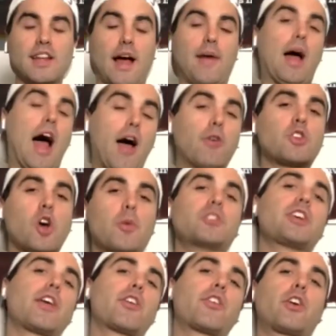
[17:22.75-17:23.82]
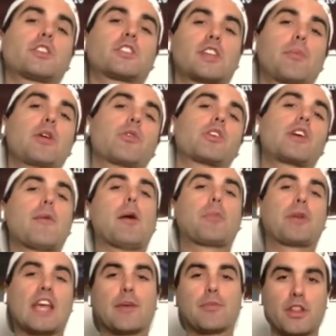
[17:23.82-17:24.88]
I was hoping Jalen Hurts, somebody would come up
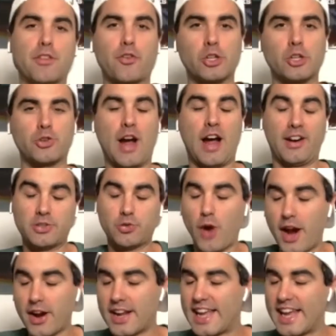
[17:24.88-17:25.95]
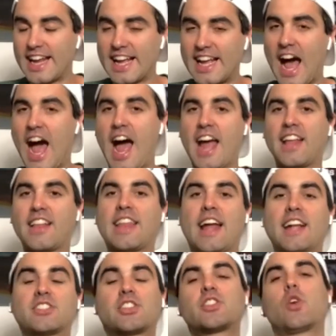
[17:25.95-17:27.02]
and give him in the 1st round. It's rare to get a guy
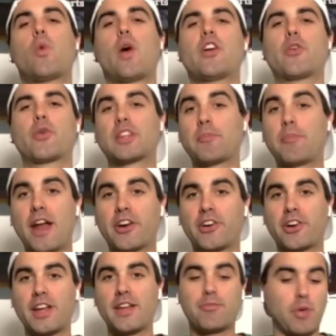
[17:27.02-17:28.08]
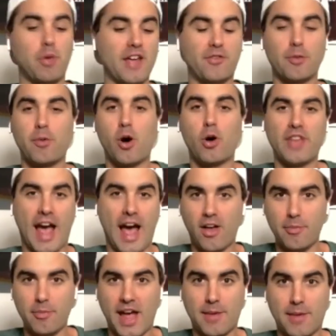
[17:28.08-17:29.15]
that's just a winner with the pedigree playing for both
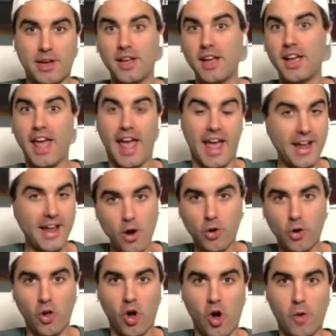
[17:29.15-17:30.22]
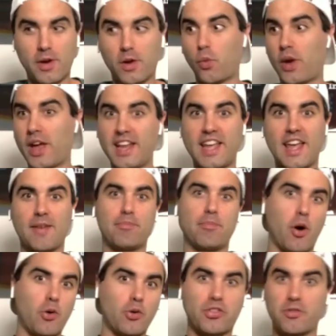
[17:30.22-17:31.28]
Alabama and Oklahoma, winning at
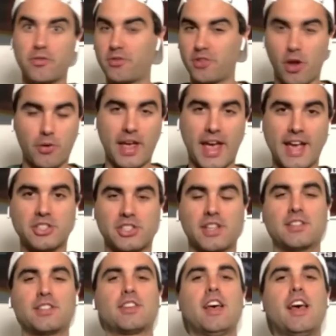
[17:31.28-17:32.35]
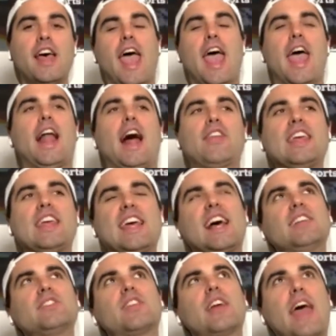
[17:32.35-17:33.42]
both locations. And I think he
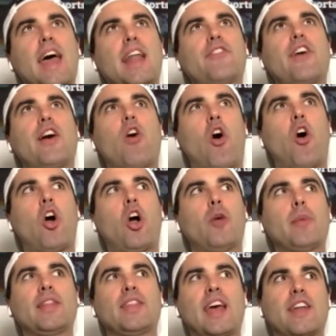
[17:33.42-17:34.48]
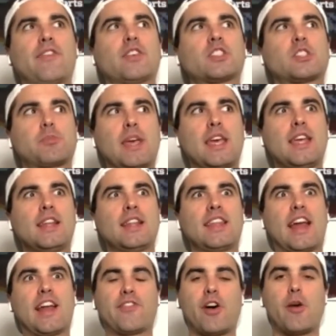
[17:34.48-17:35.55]
has the NFL arm and the NFL speed and the
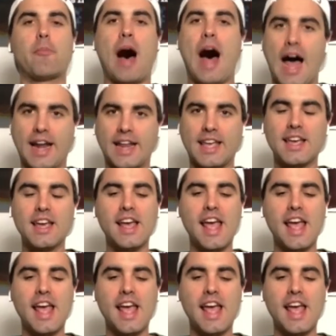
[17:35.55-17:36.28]
NFL body.